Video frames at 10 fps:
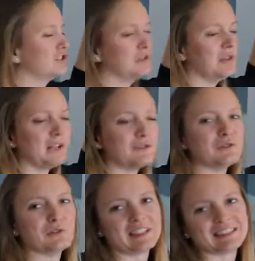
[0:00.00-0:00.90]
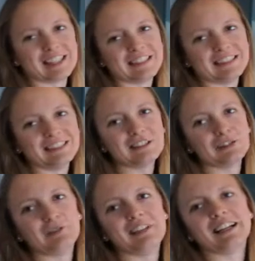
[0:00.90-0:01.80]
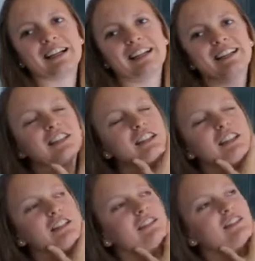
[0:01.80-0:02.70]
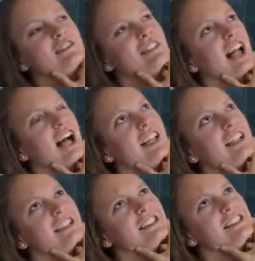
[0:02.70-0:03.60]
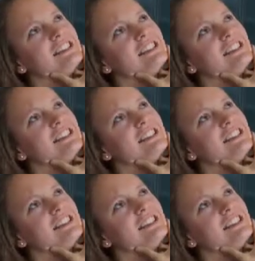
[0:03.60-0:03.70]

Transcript: sure how to translate it into English, is like